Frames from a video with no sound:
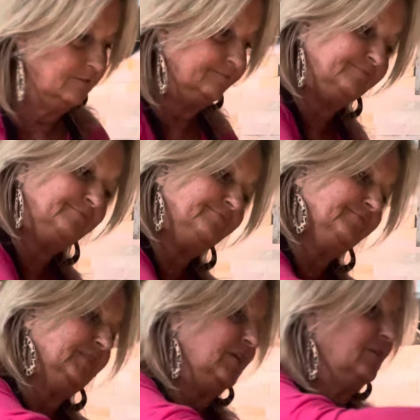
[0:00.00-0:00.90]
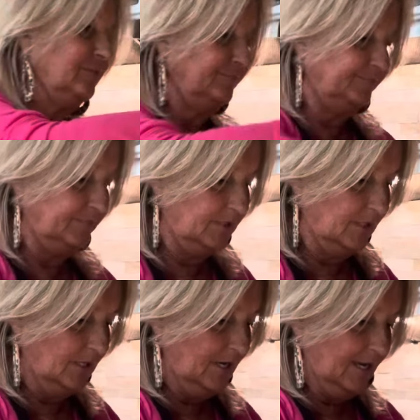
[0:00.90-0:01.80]
Mm, no,
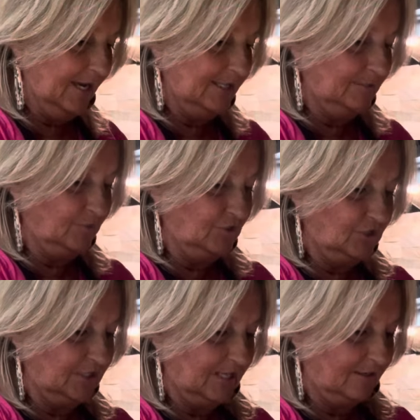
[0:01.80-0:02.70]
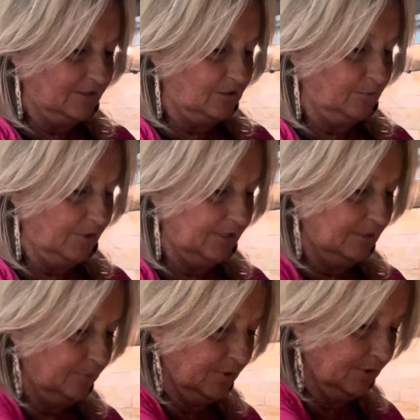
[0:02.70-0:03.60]
I didn't mush it down, so I probably
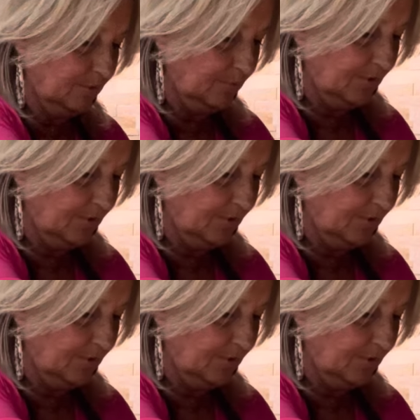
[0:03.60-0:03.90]
need to put a little more